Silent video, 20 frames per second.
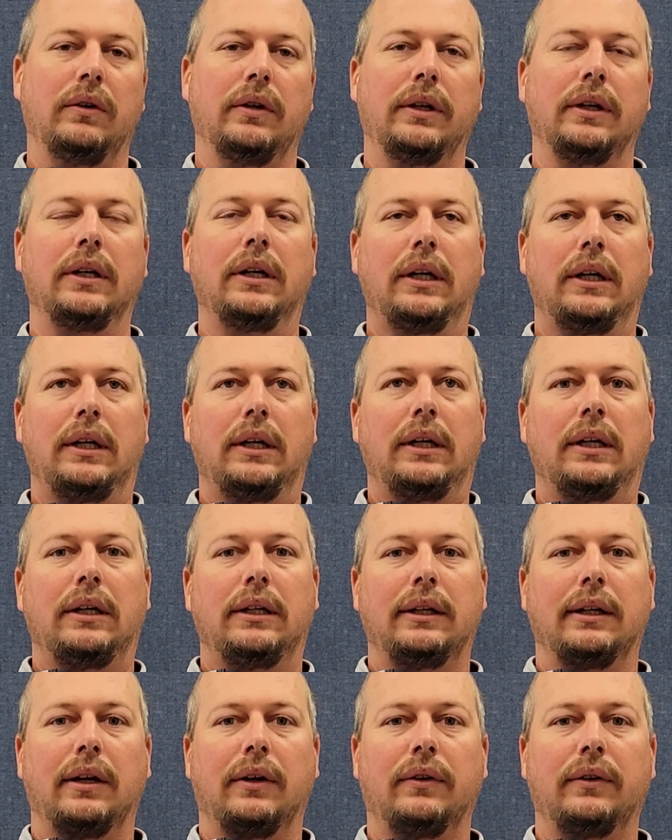And,
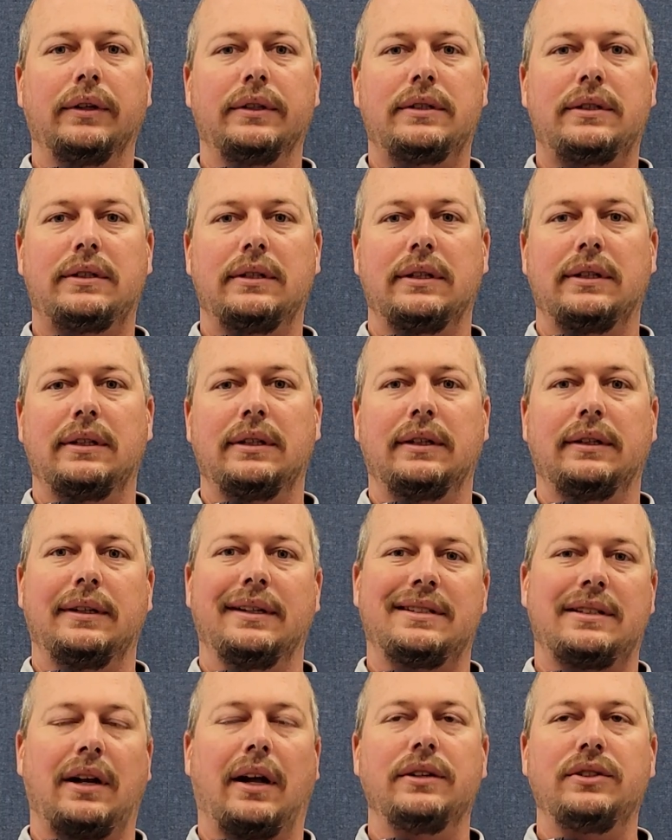
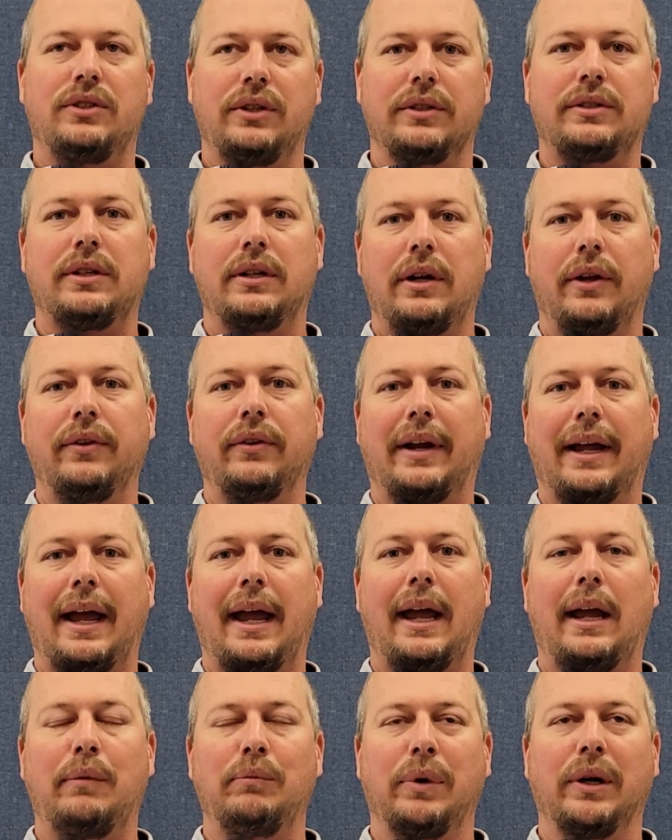it's not just another
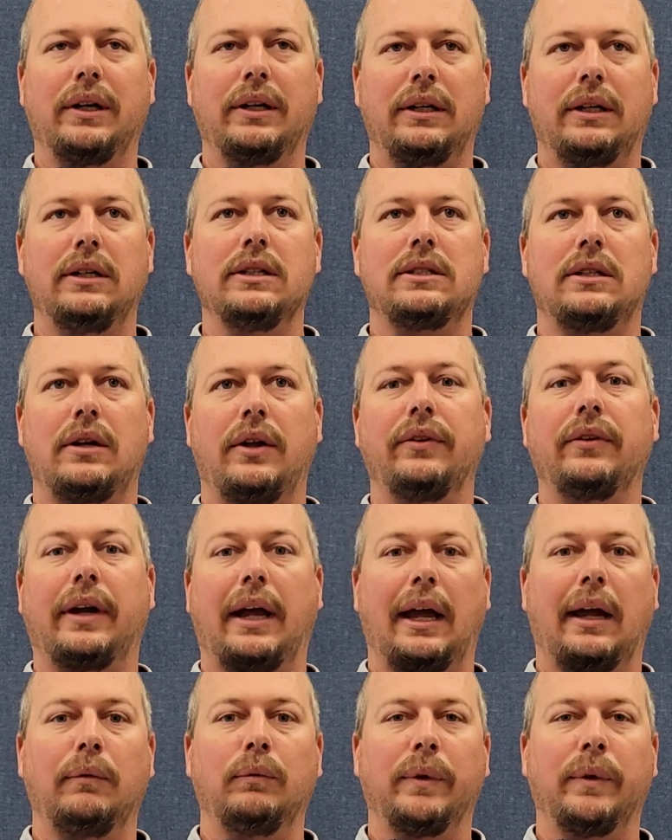game, but it is another game.